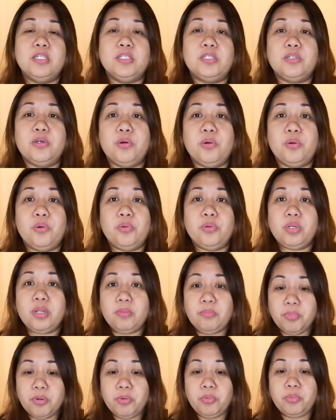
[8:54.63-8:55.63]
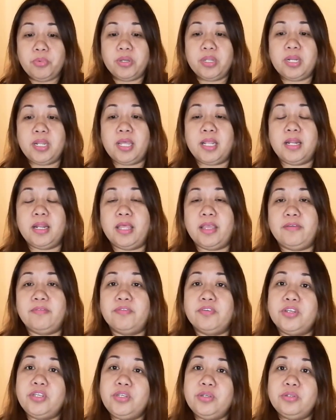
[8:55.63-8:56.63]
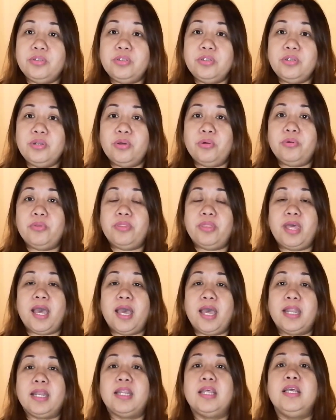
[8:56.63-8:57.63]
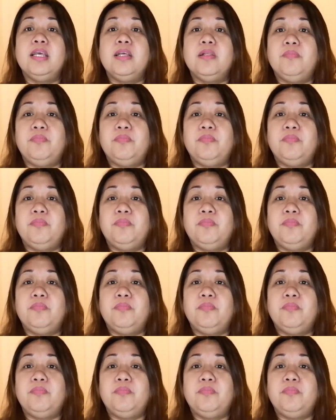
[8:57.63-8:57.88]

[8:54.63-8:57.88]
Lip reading: So, number one, I'd like for you to know that